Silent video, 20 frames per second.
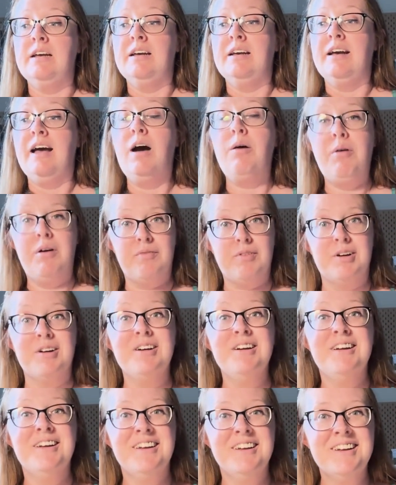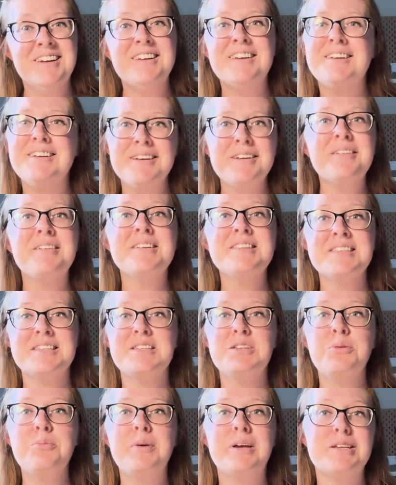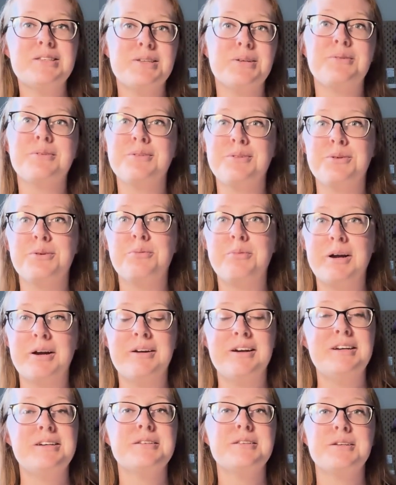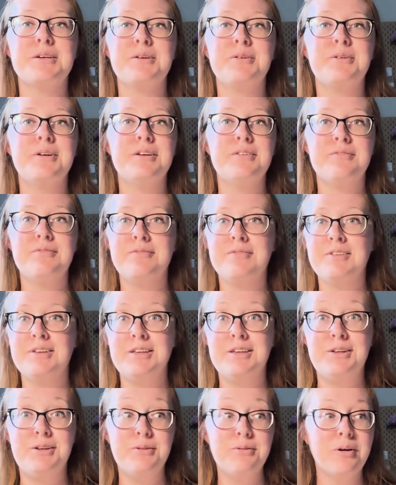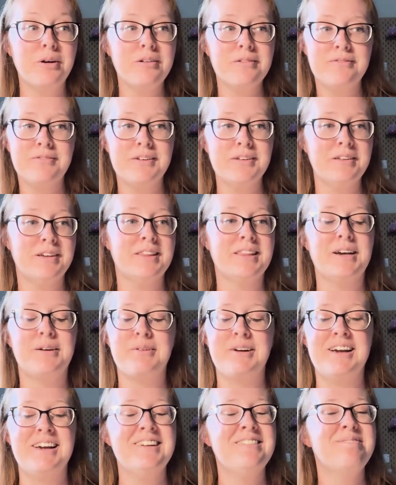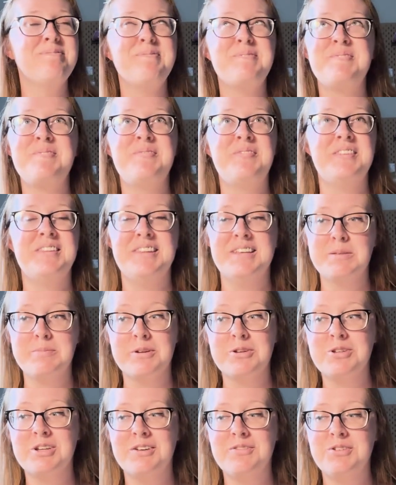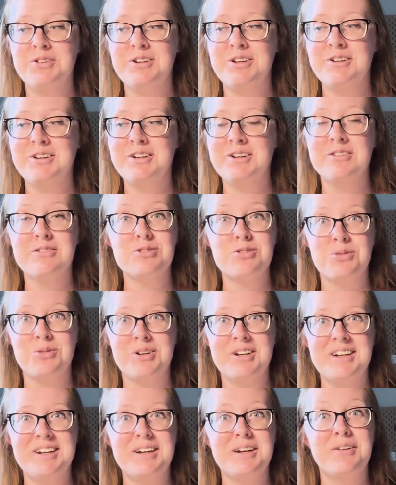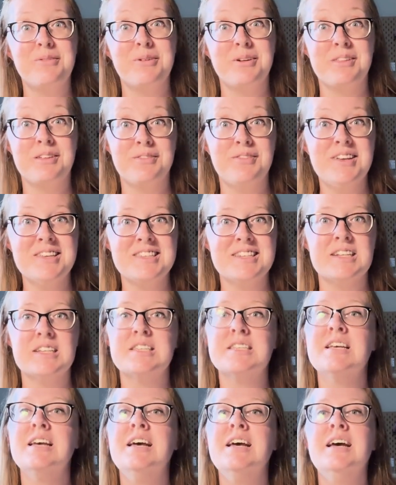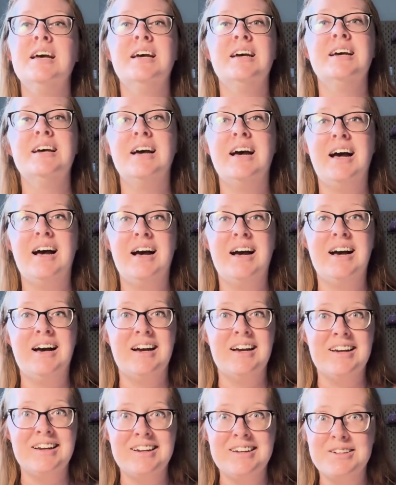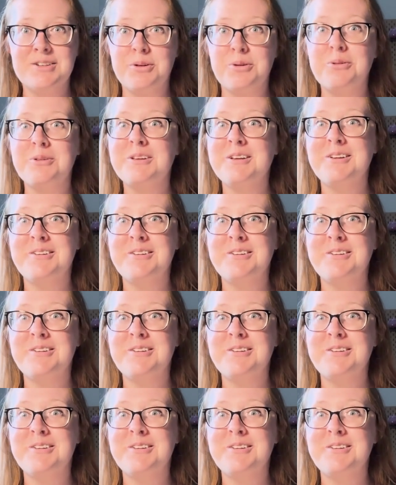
However, it still makes you a little wary. So if you are feeling that way, especially after hearing her story with Hephaestus, I totally